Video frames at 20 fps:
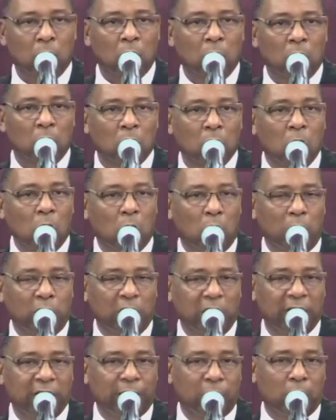You
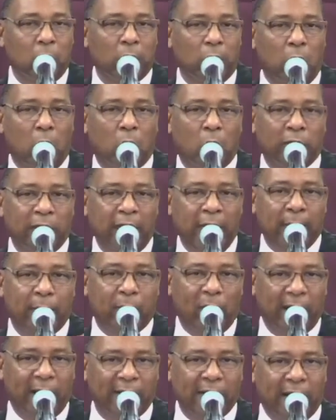couldn't even know your own name
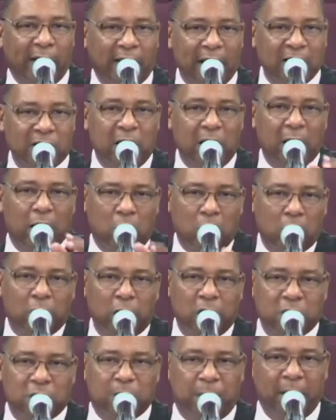right now. That's how good
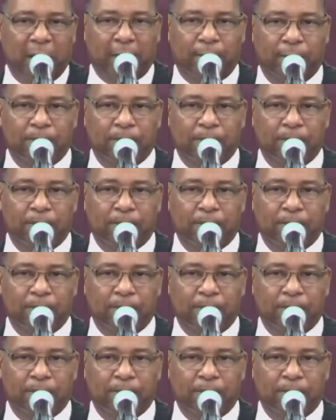he's been.